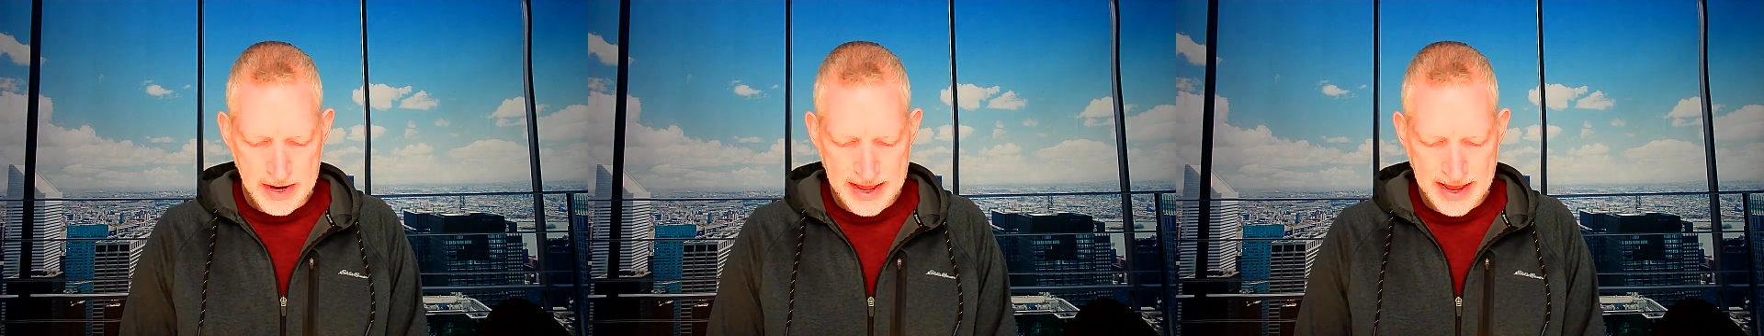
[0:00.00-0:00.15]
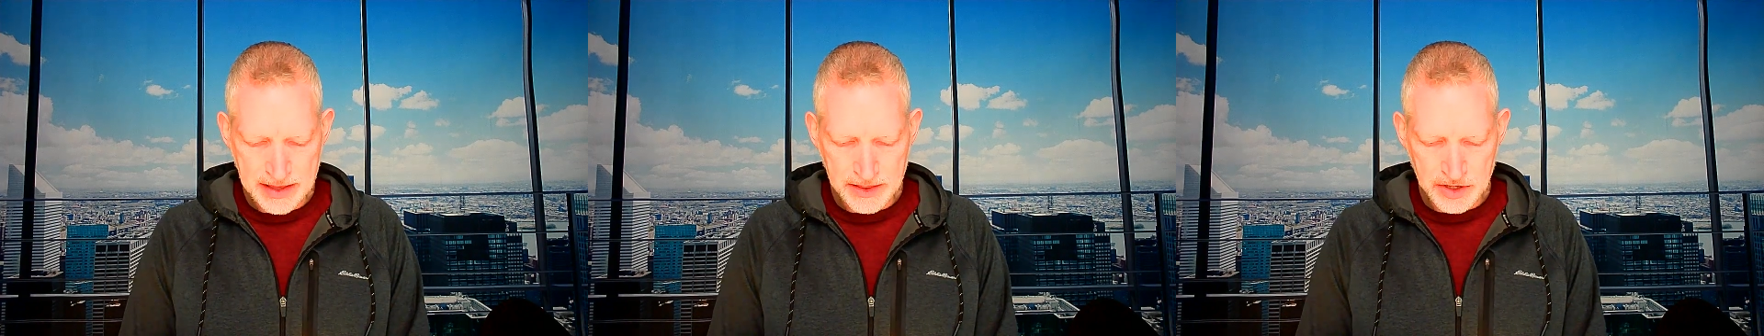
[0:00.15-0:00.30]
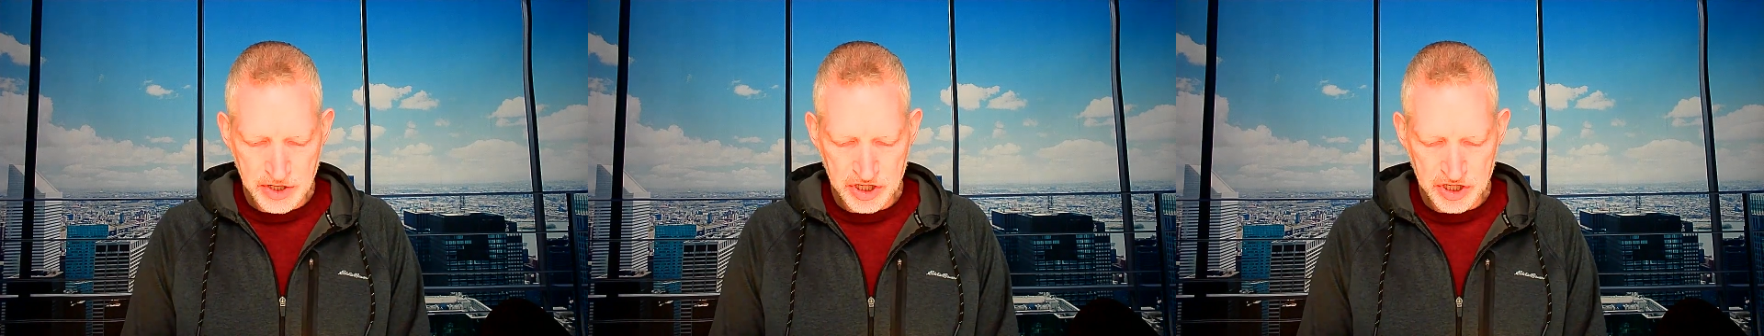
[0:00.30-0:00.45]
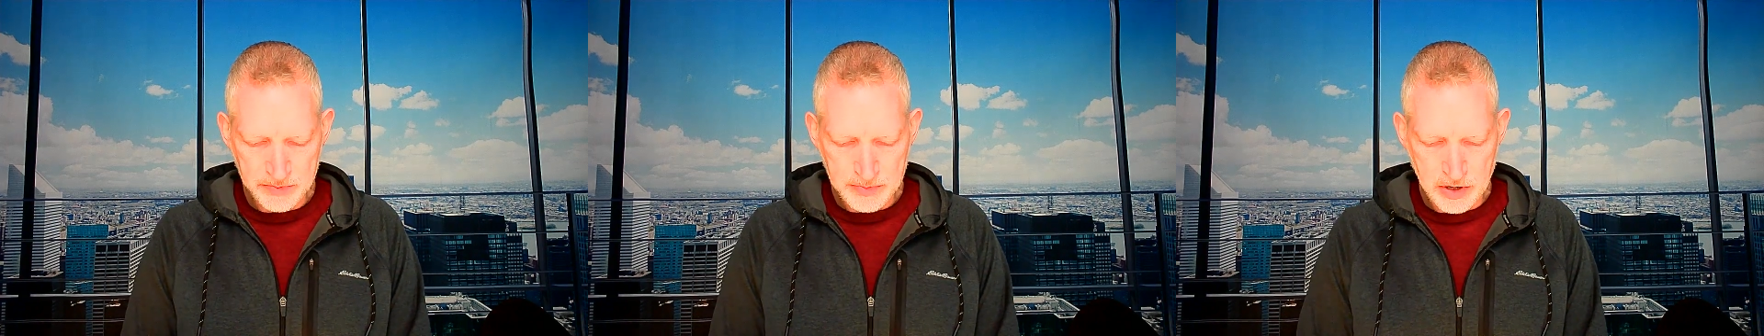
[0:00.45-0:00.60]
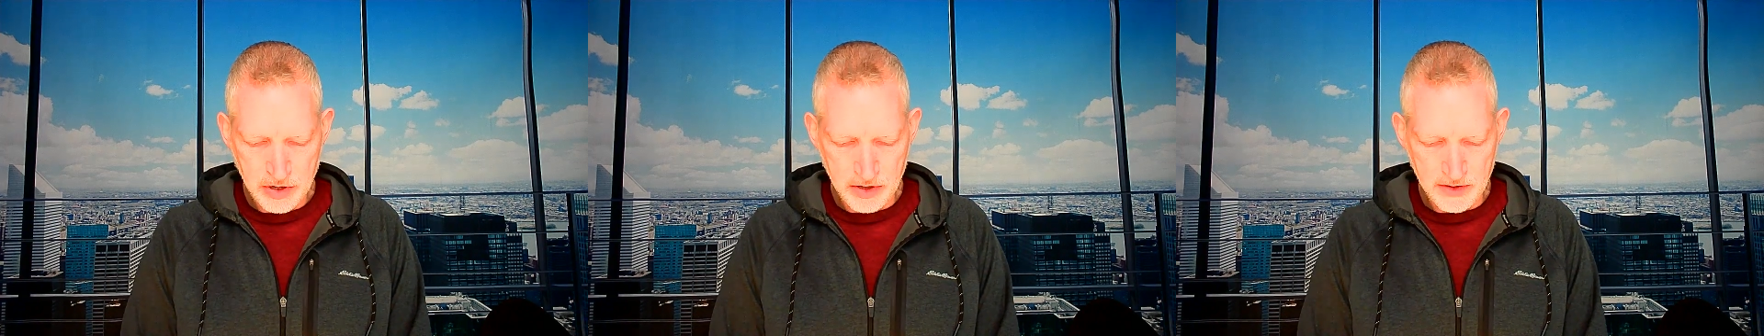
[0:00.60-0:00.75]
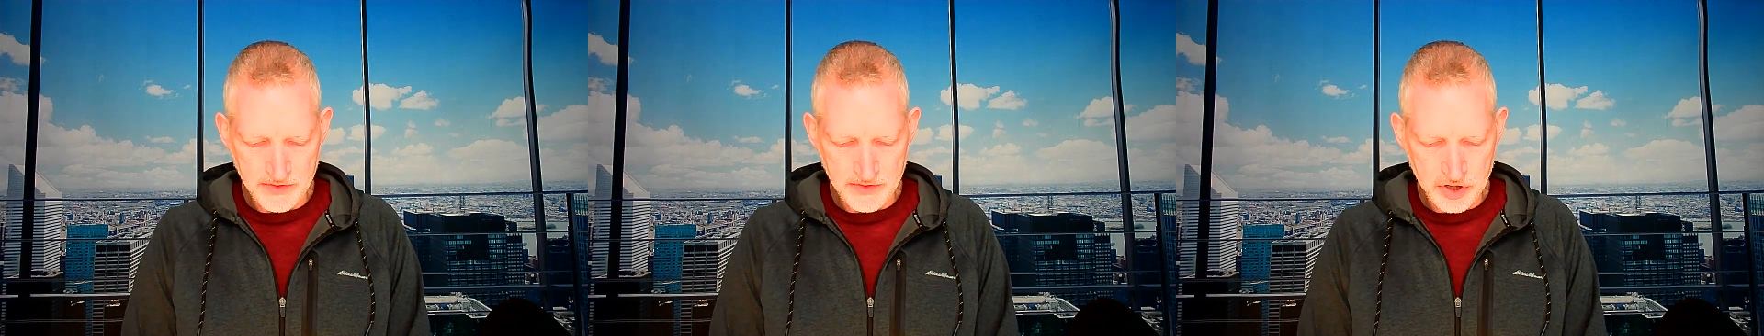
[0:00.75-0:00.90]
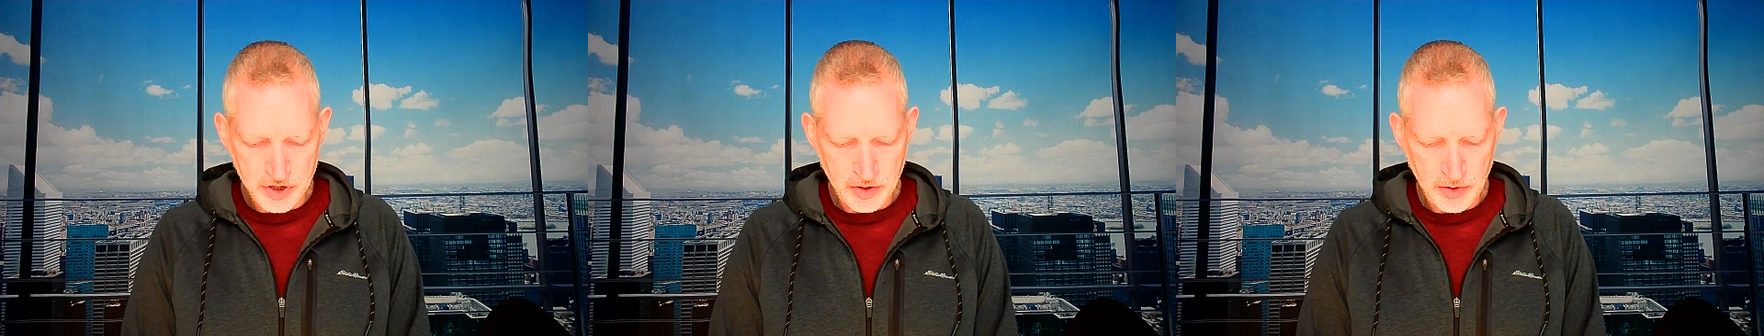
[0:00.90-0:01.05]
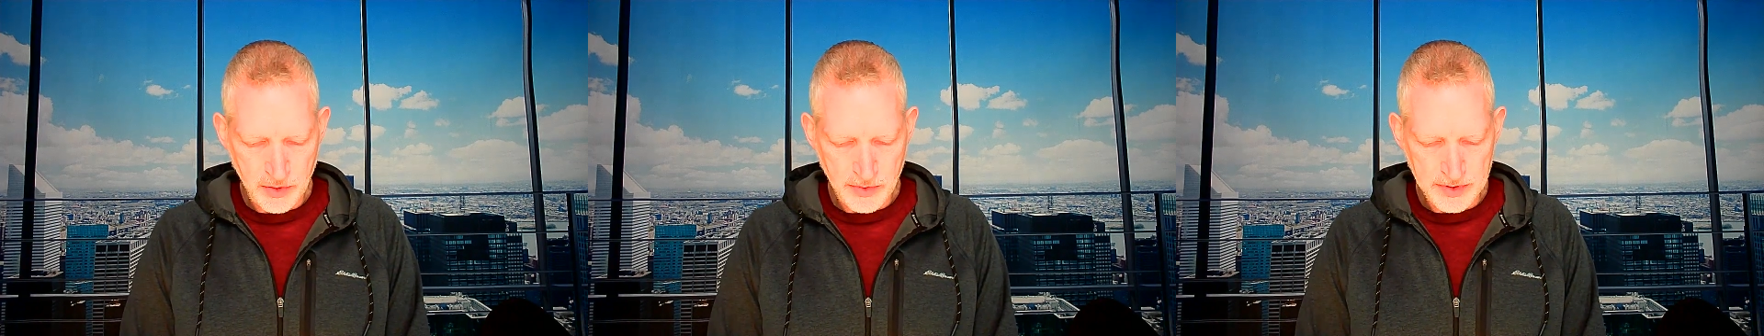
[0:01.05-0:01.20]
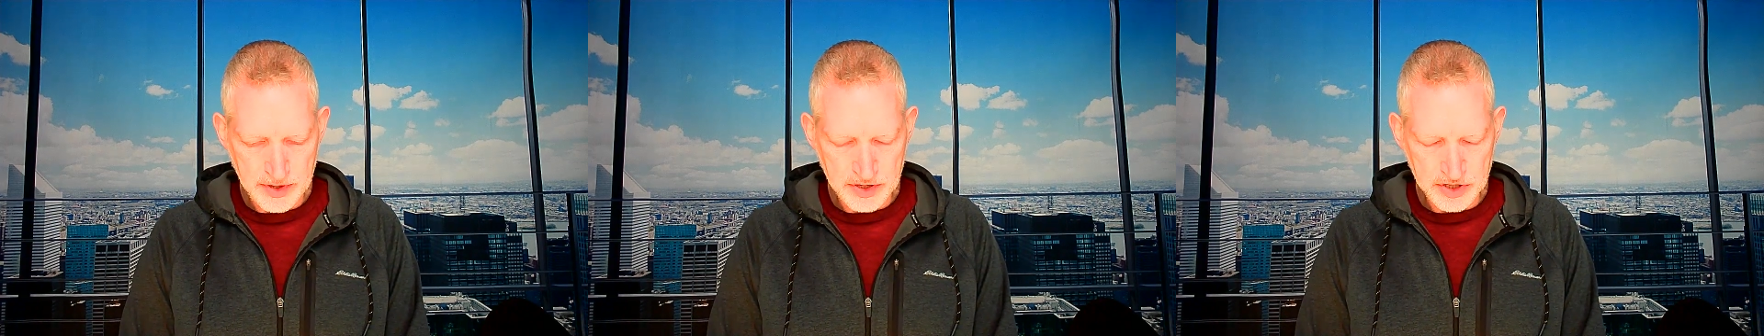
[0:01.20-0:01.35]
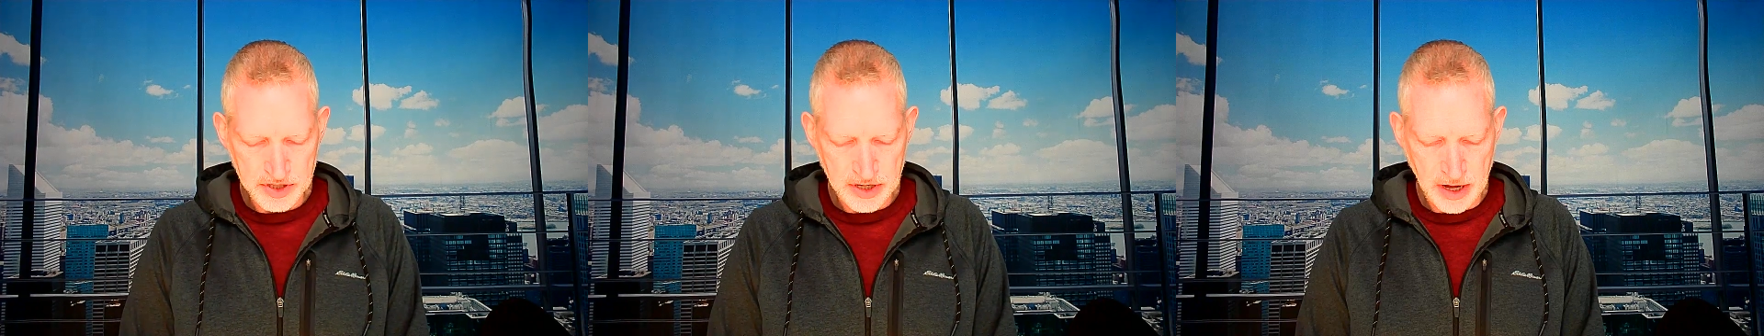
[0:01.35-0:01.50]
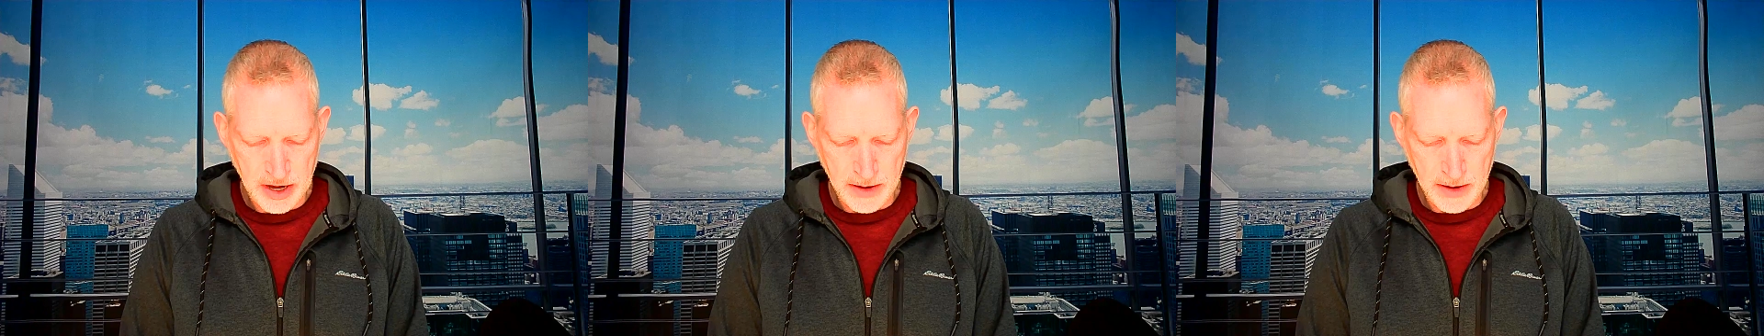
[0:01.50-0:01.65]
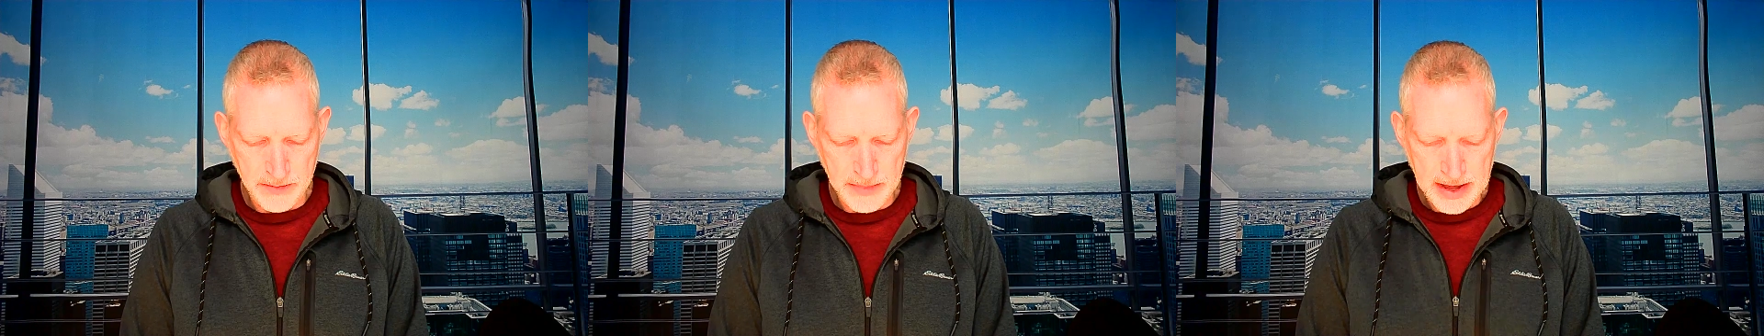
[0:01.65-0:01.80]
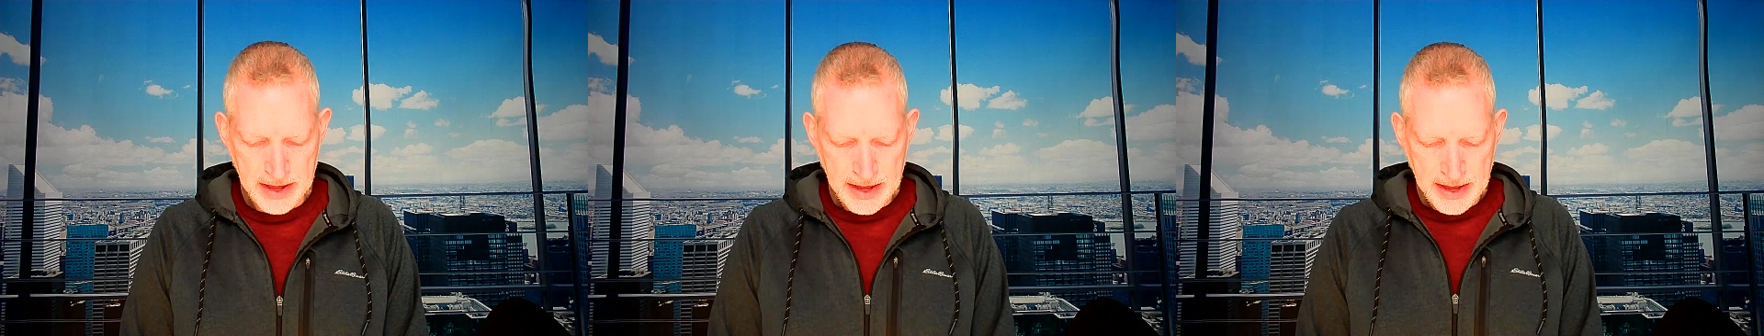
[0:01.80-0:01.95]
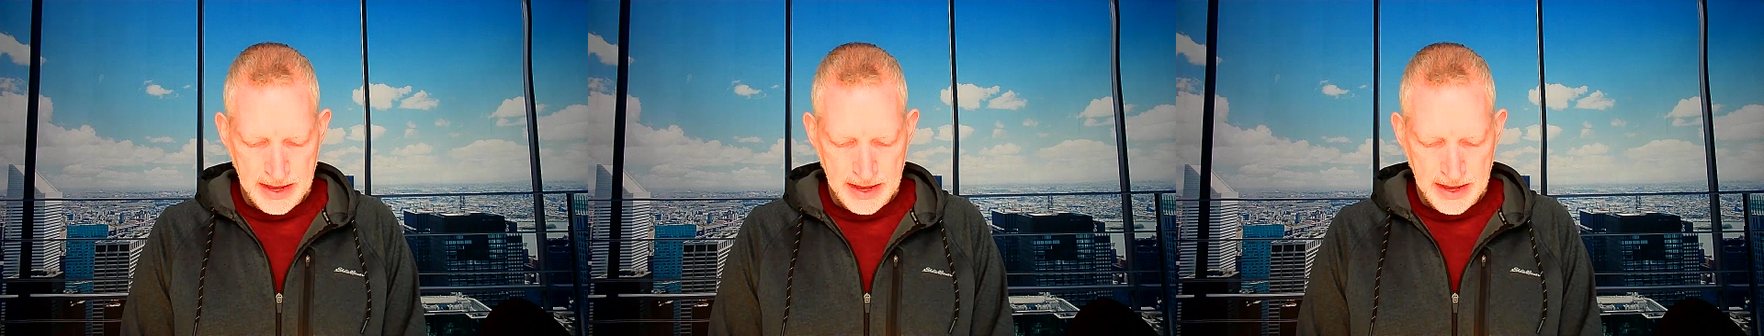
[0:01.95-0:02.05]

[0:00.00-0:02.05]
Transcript: he the spirit of truth is come